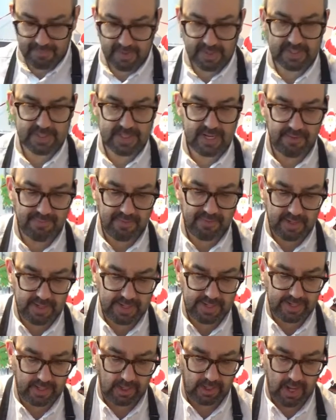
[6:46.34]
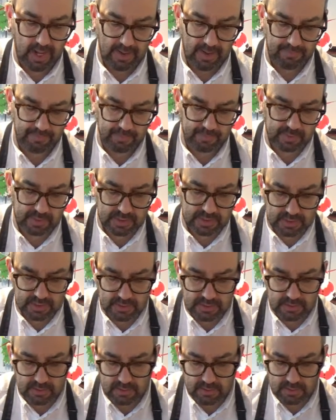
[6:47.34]
myself a little
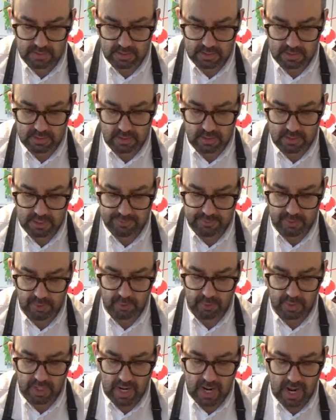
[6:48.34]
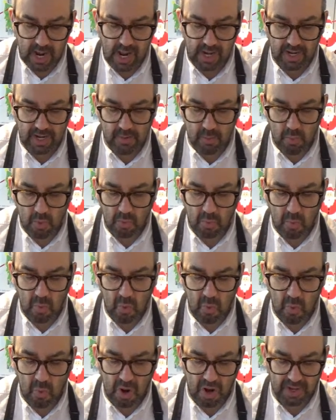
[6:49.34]
dessert spoon, and I want
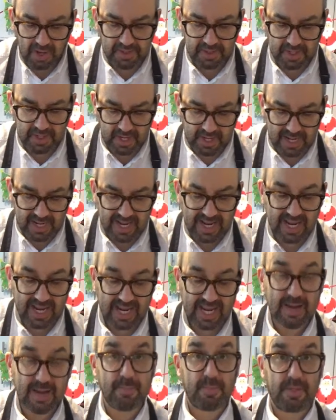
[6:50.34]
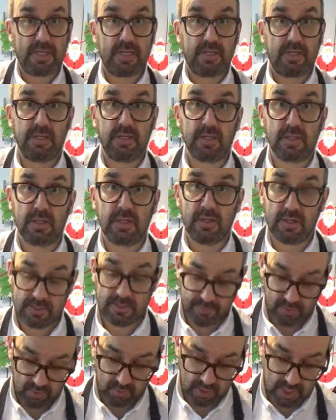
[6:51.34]
1 heaped dessert
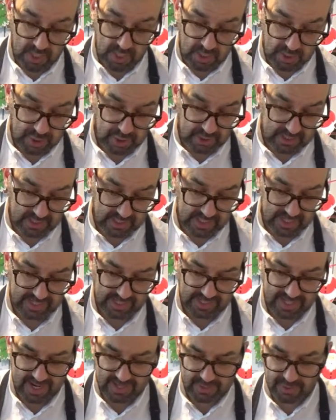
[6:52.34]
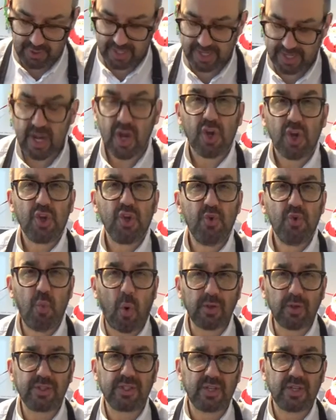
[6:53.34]
spoon just like that, right? You
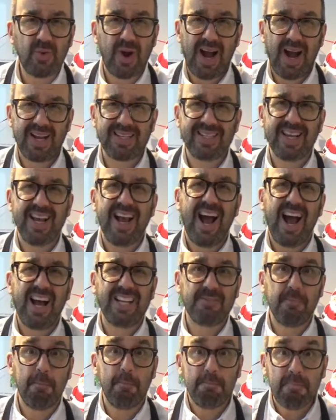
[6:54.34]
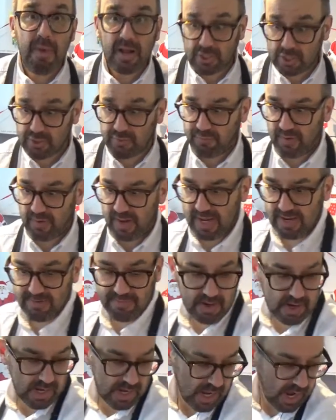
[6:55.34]
want to add as much
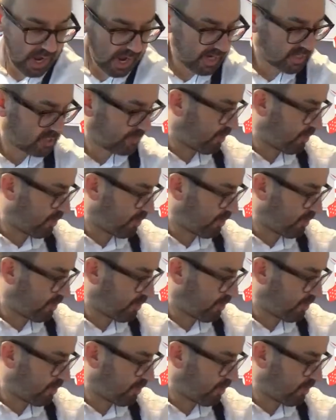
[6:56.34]
flavour as